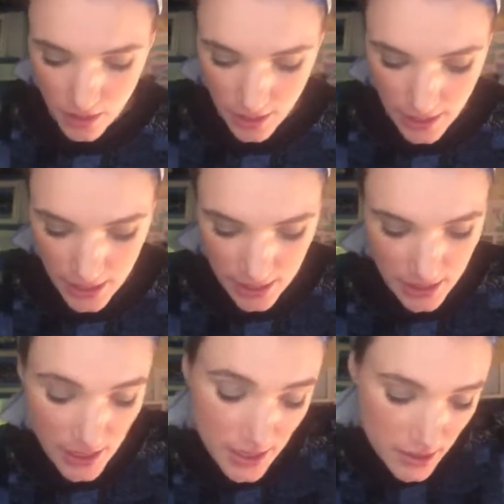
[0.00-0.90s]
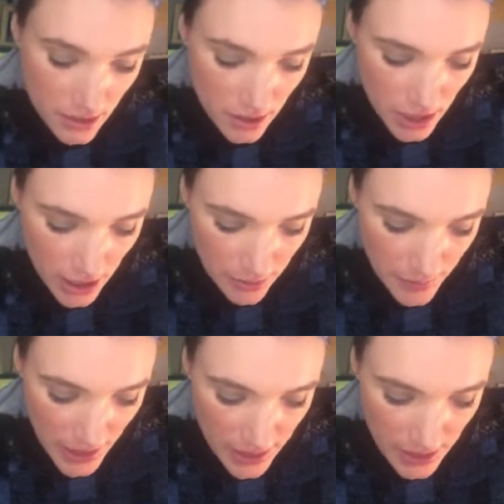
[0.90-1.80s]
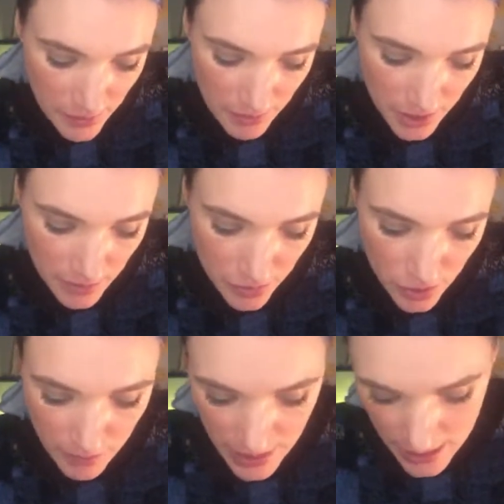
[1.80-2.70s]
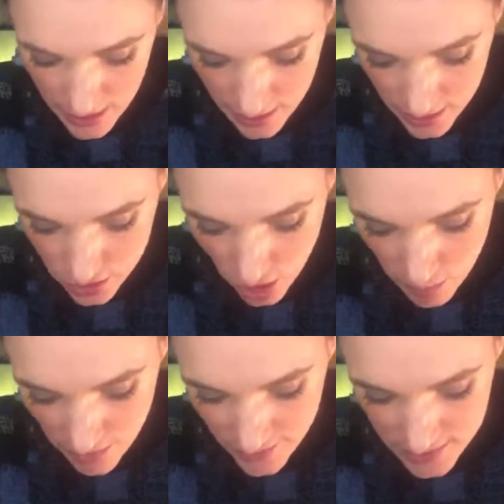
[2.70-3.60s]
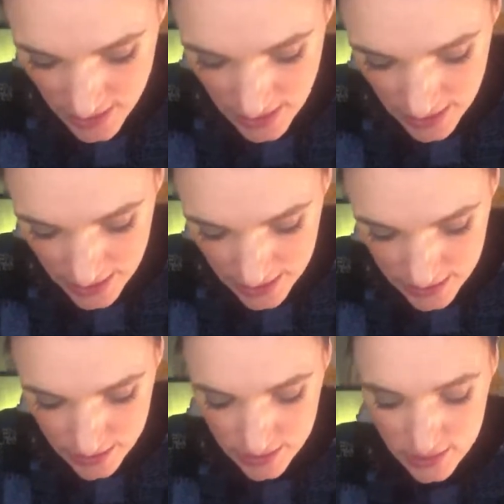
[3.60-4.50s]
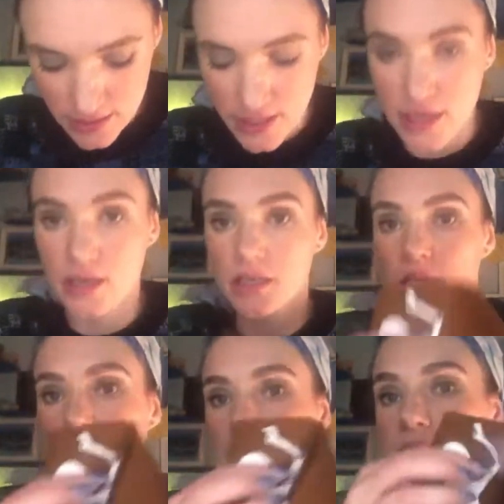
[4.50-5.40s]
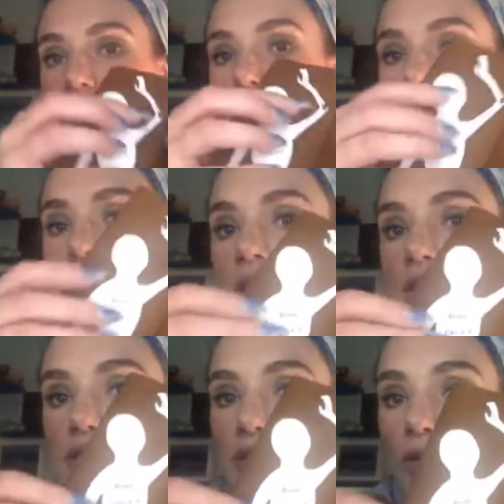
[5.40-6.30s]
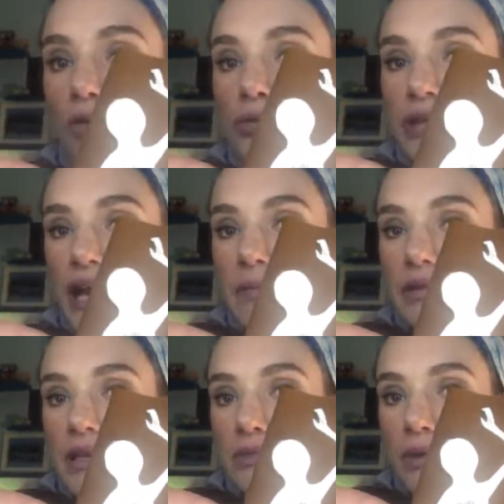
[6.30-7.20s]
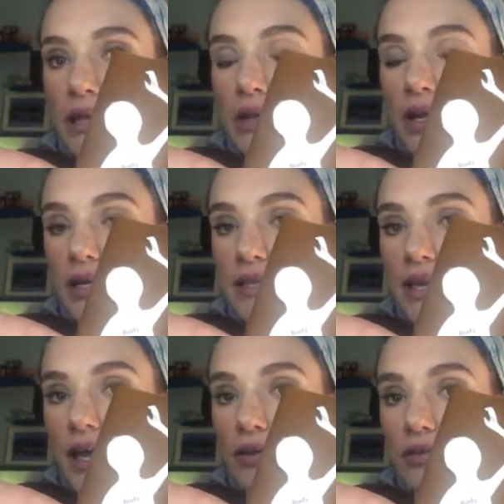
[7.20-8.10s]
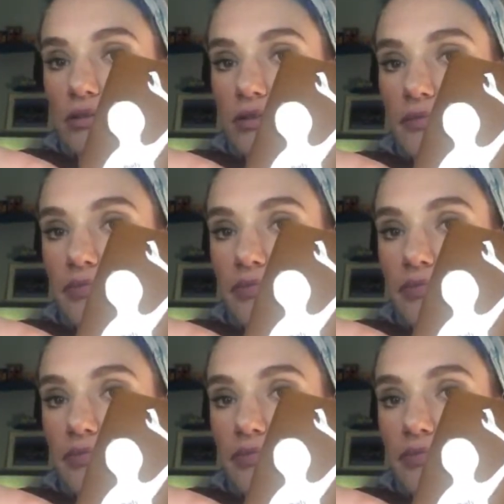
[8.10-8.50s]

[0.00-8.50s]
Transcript: And again, pin. I'm probably going to put a pin in the top of his hands there, just to hold that in place while I'm cutting it out.